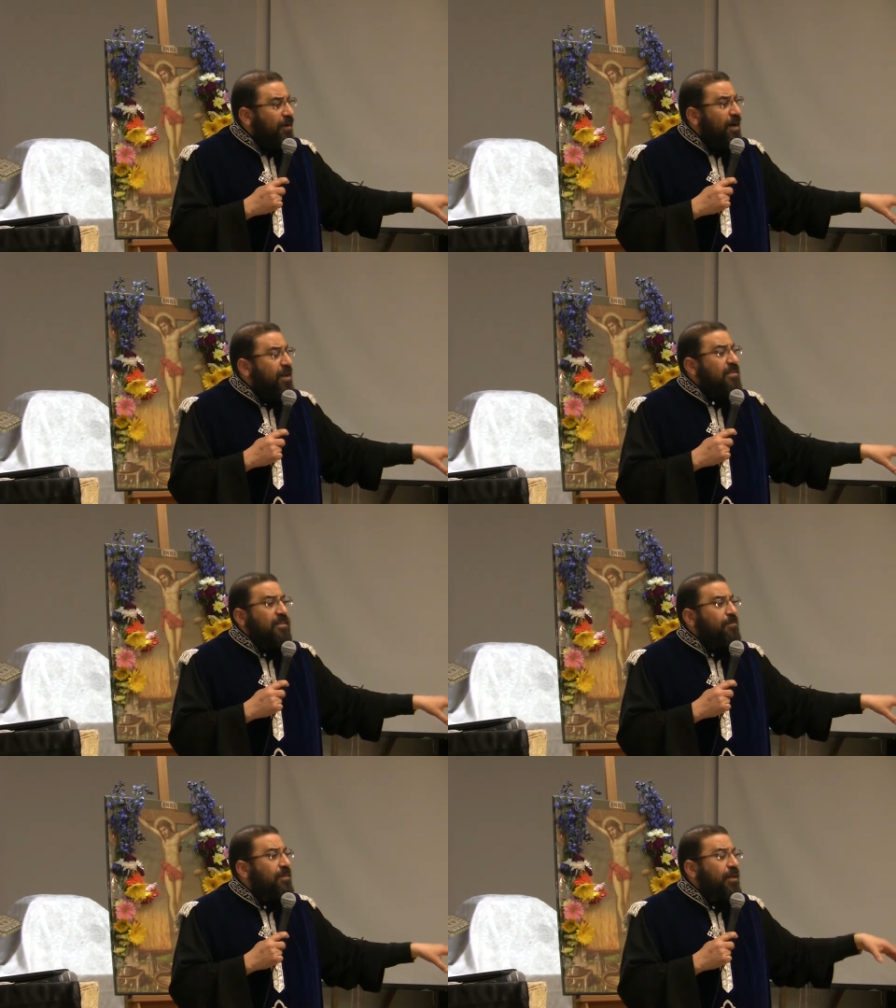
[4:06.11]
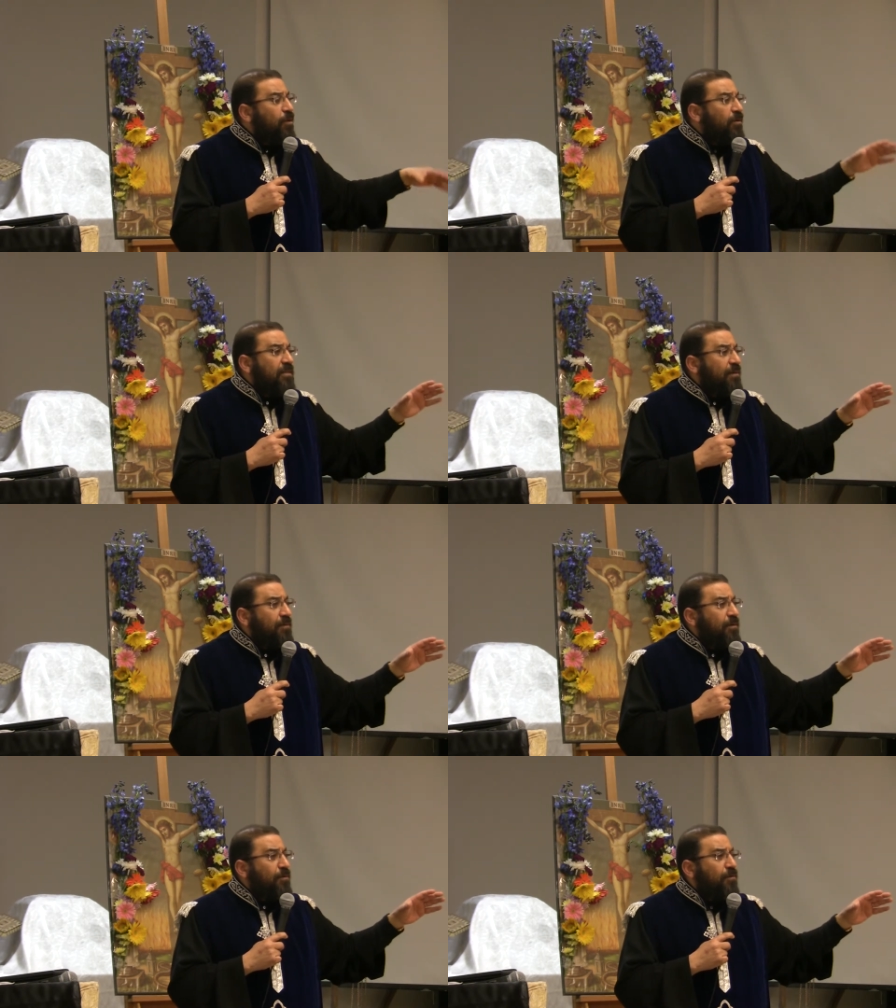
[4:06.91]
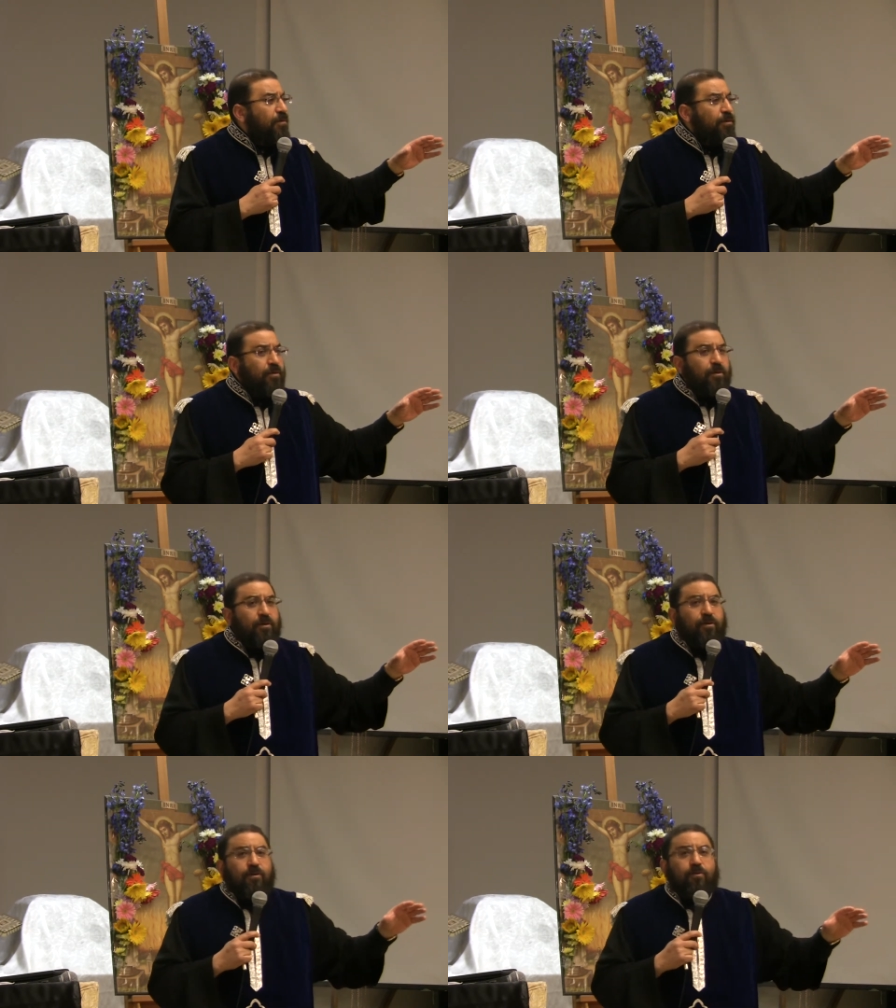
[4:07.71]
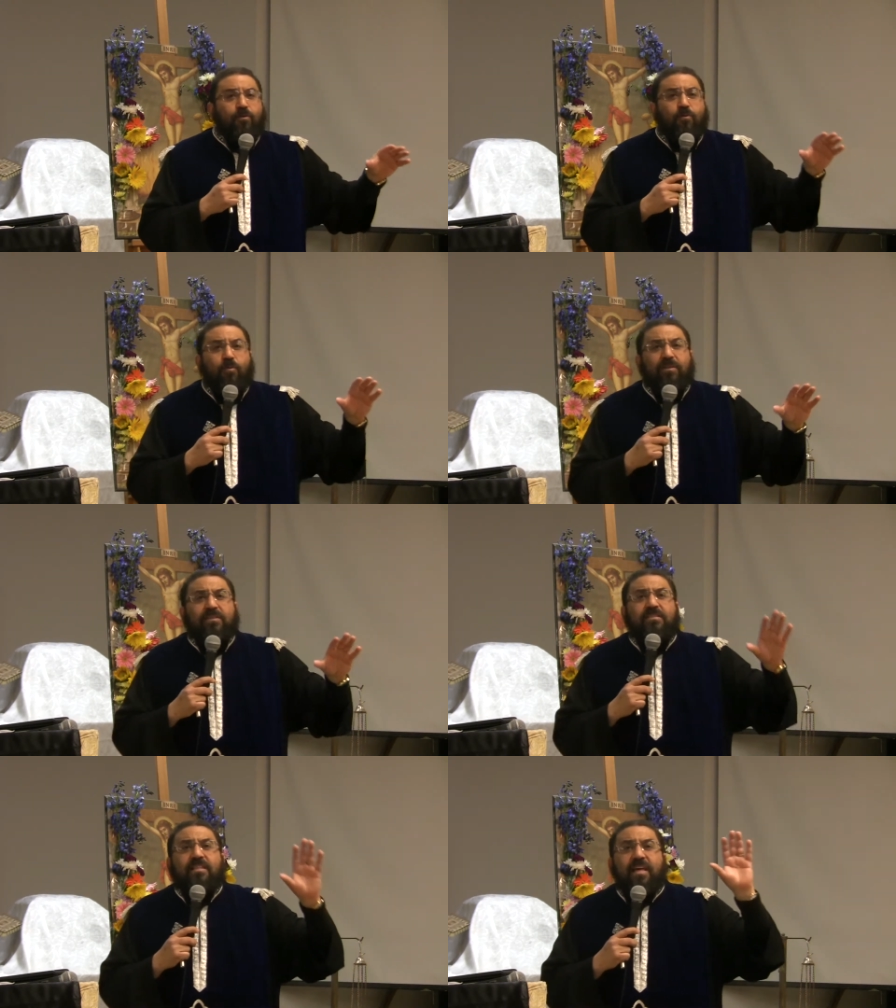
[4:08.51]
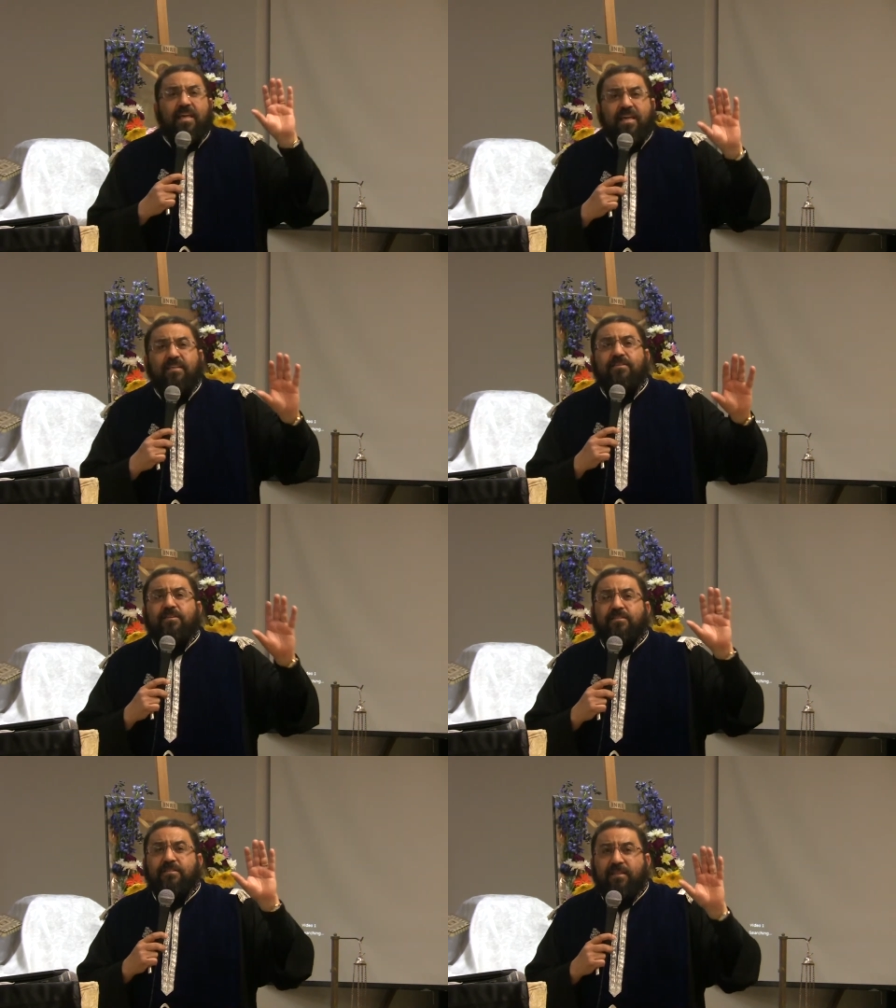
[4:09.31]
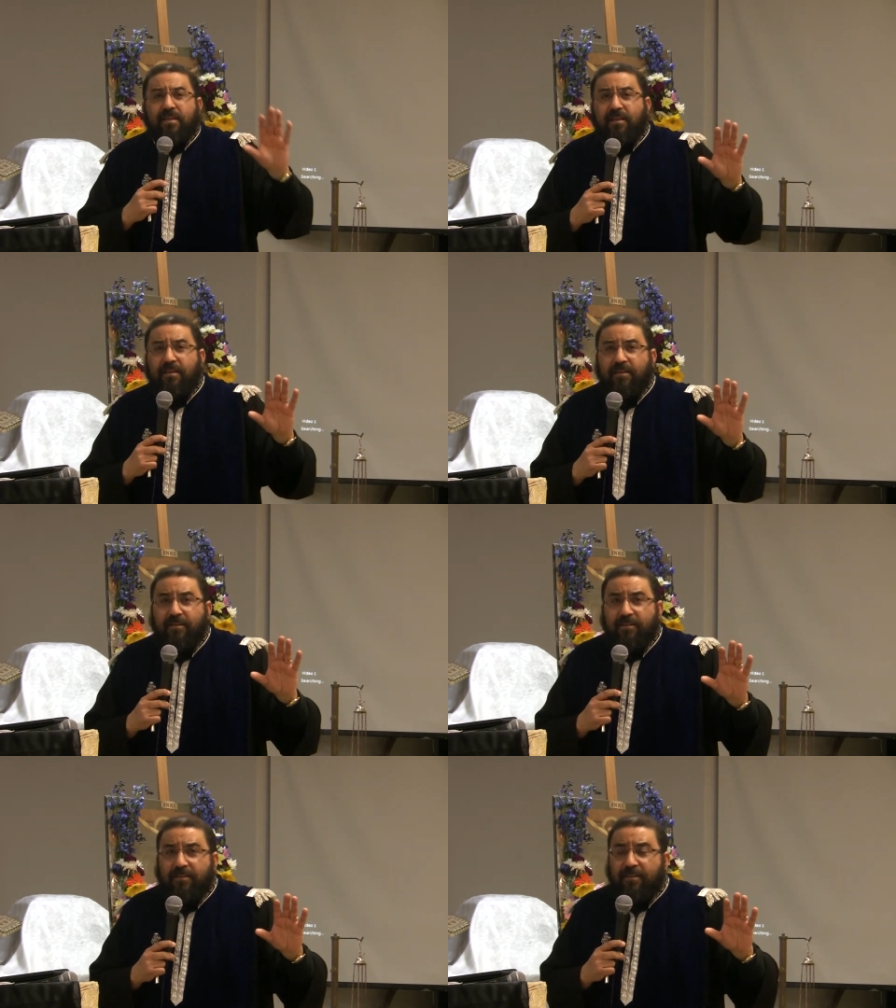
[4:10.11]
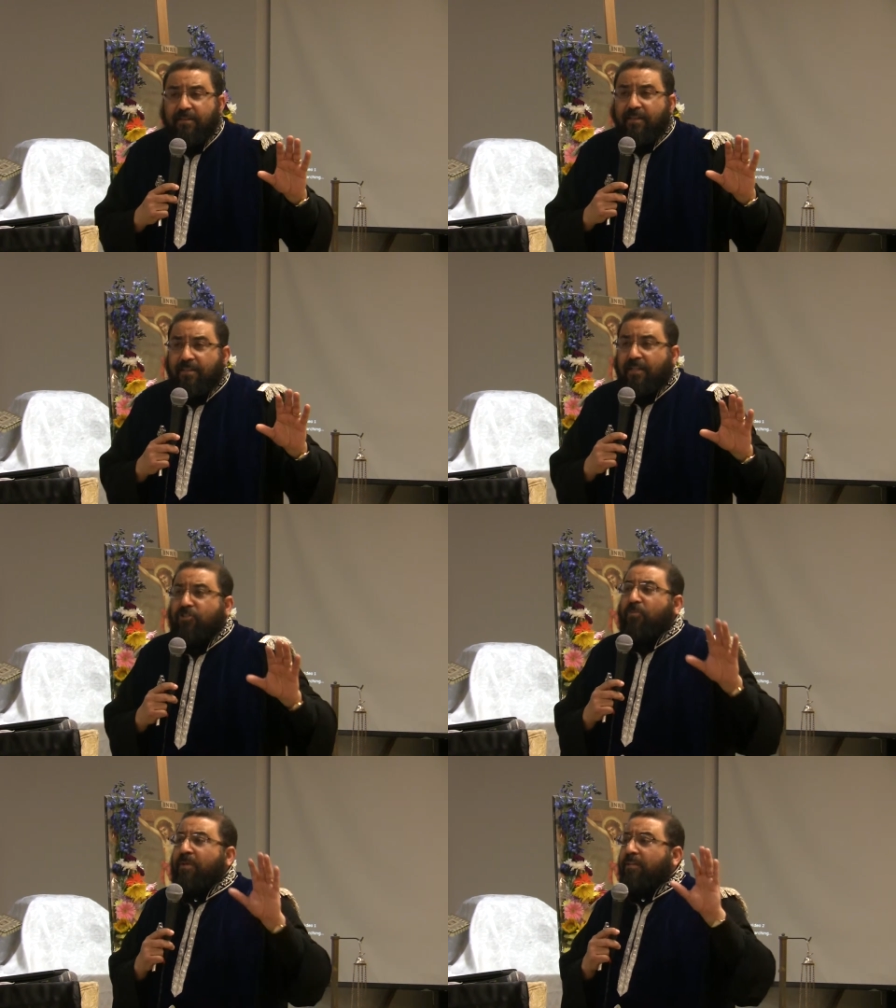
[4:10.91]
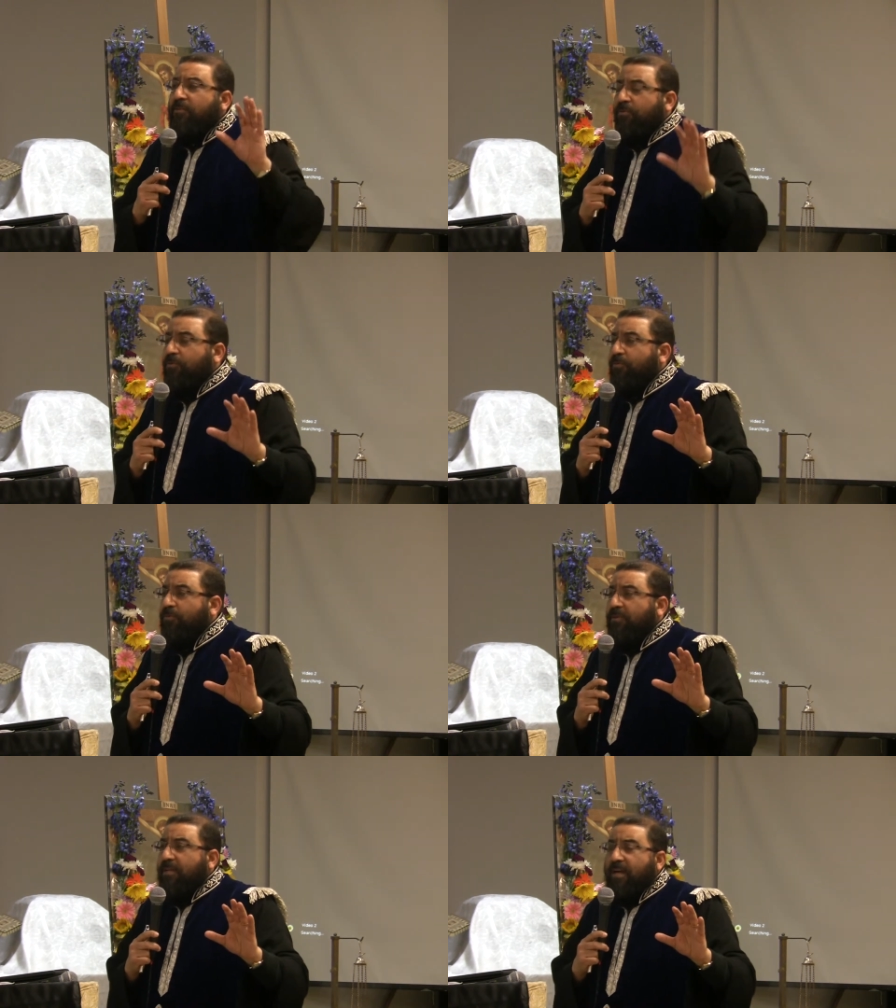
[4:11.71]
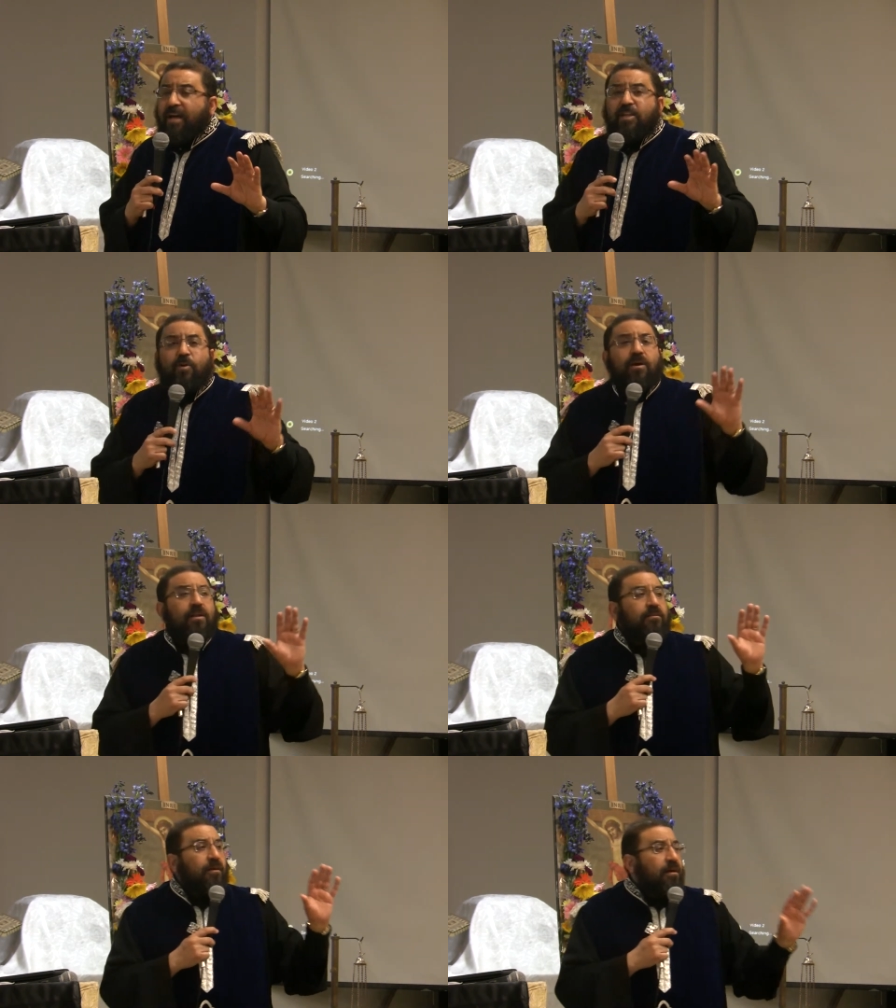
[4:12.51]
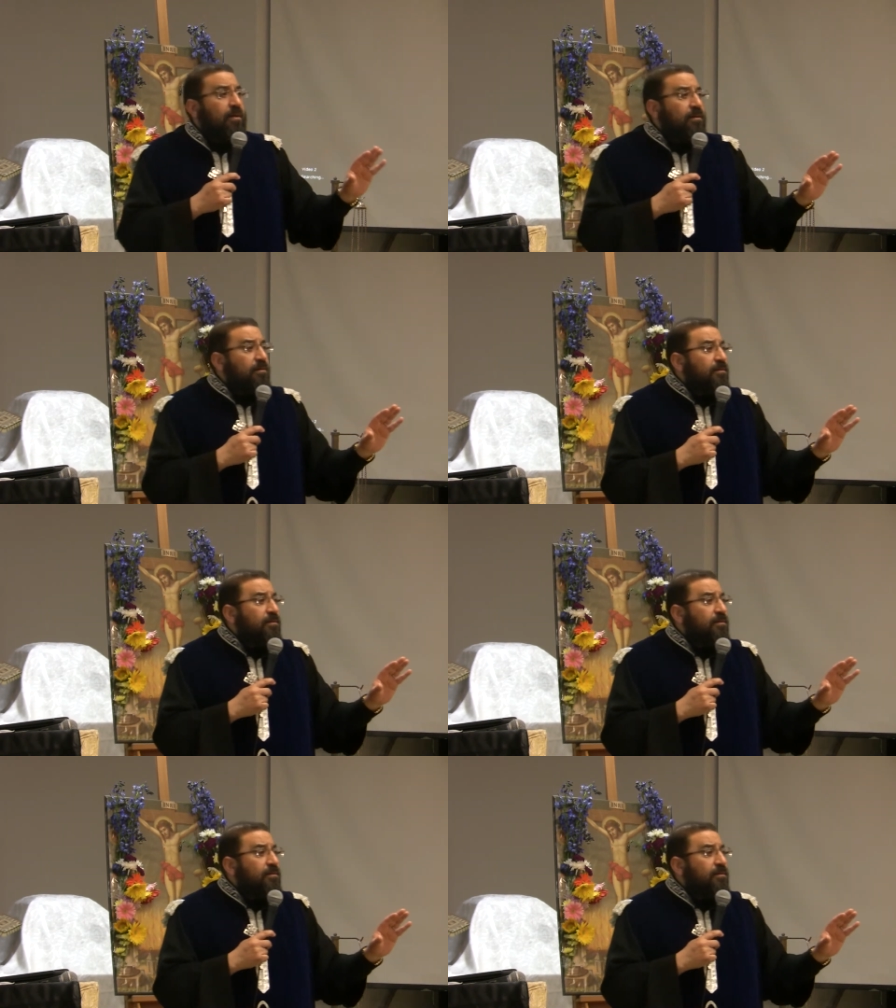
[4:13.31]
I read something long time ago. What is the easiest thing that you may do and you're gonna die?